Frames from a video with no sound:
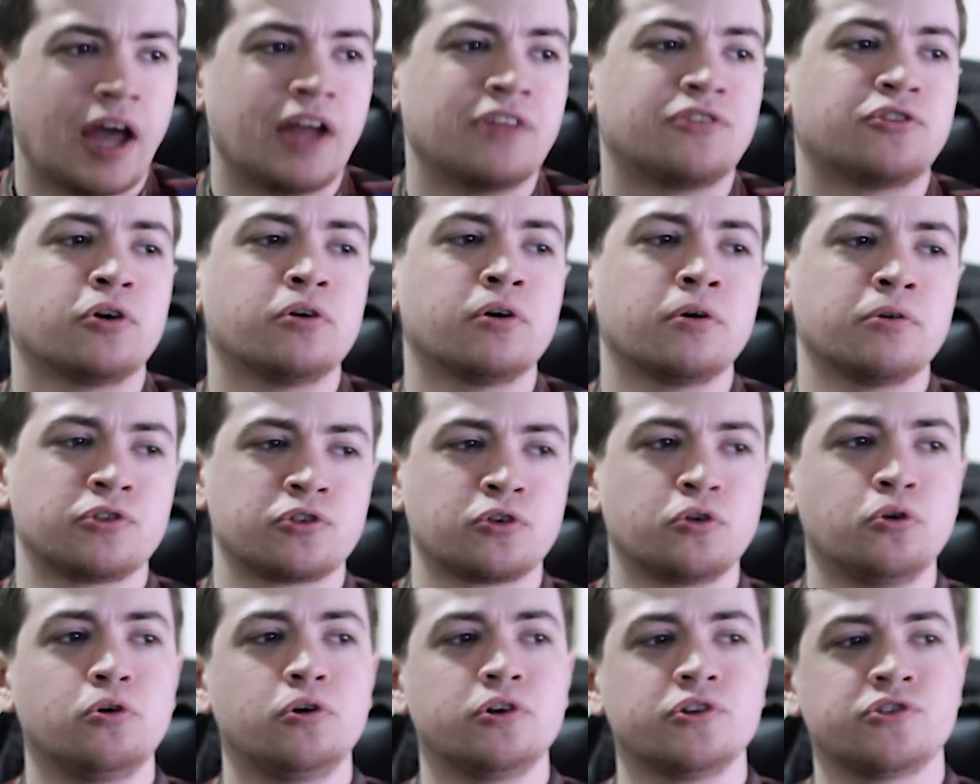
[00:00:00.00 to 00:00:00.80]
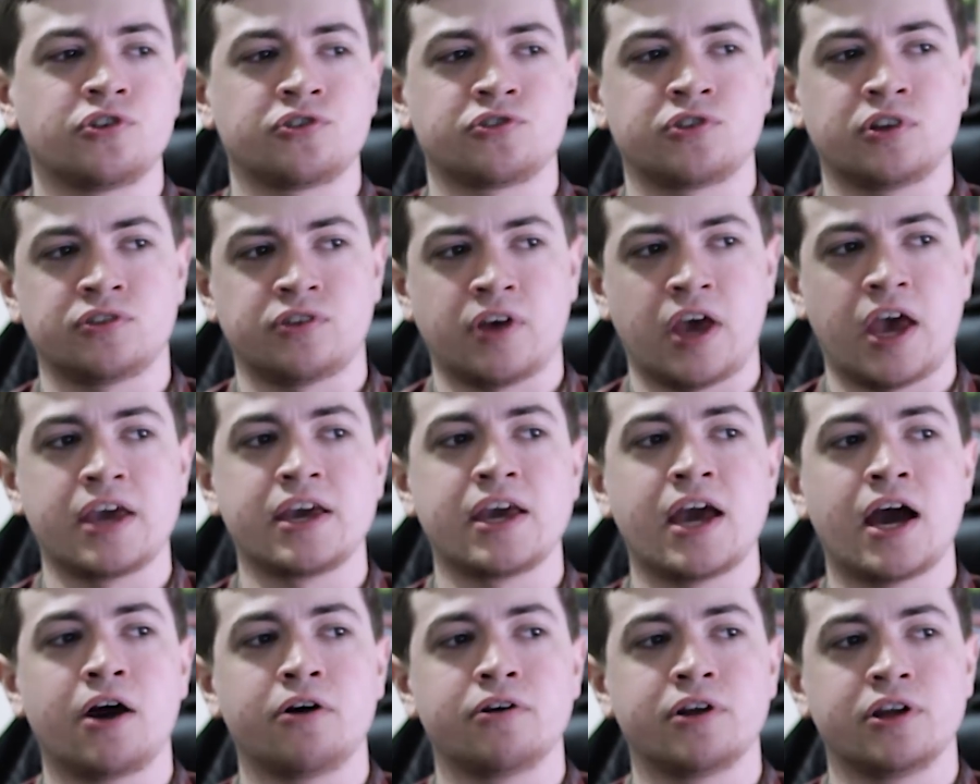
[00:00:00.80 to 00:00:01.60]
And so it was cool to just get to
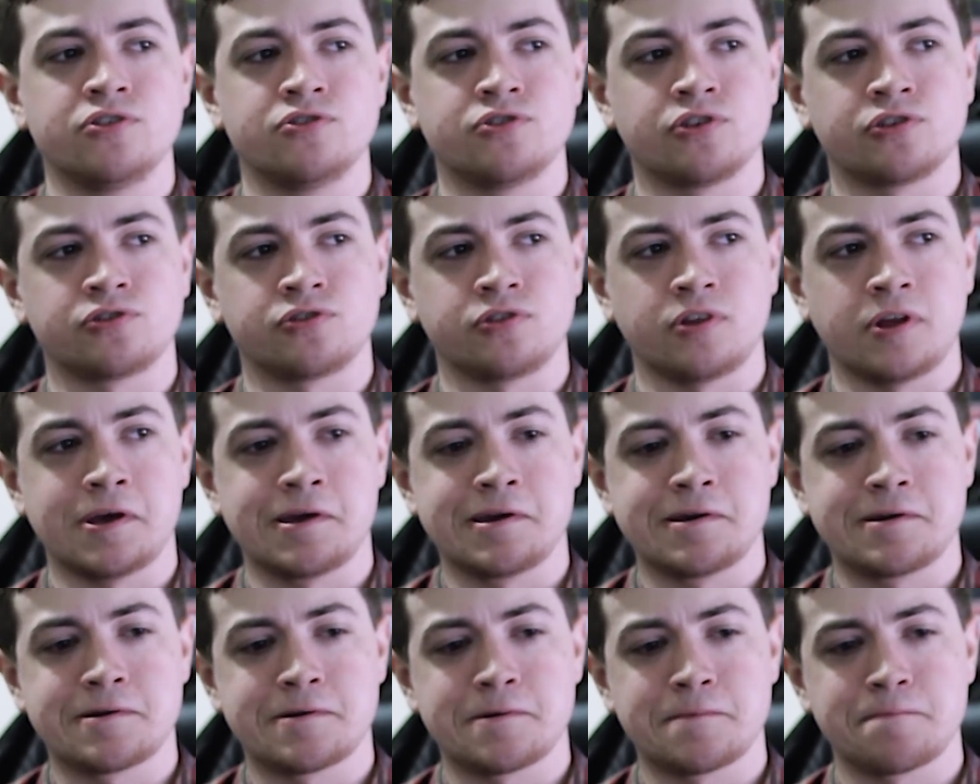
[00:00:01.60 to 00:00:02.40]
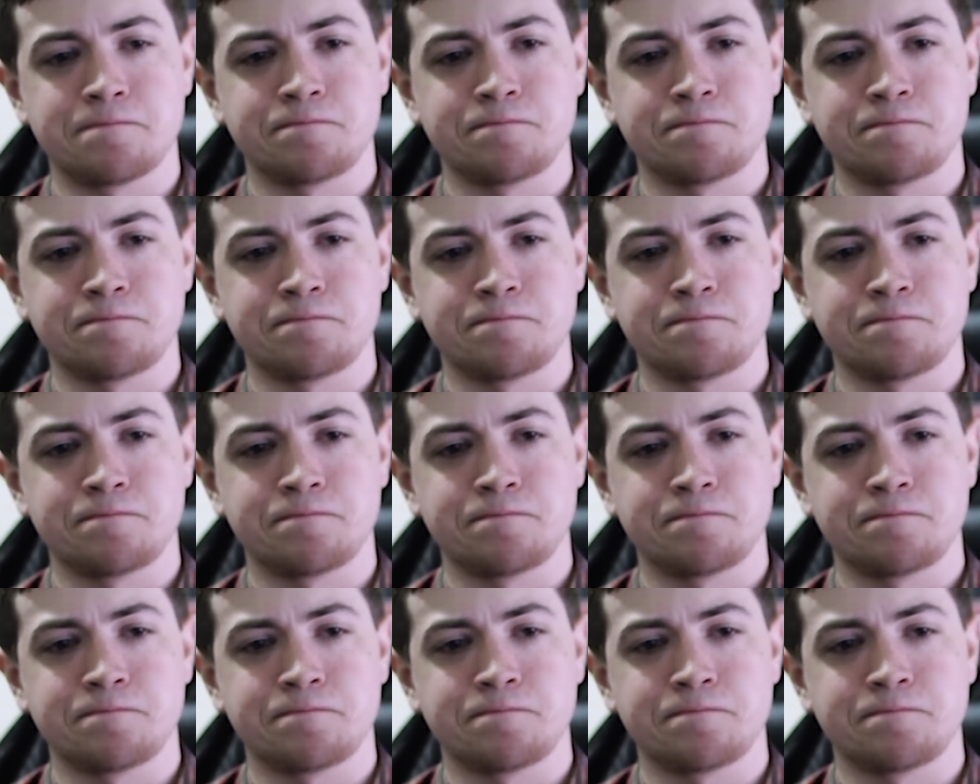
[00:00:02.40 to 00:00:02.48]
hang out and just like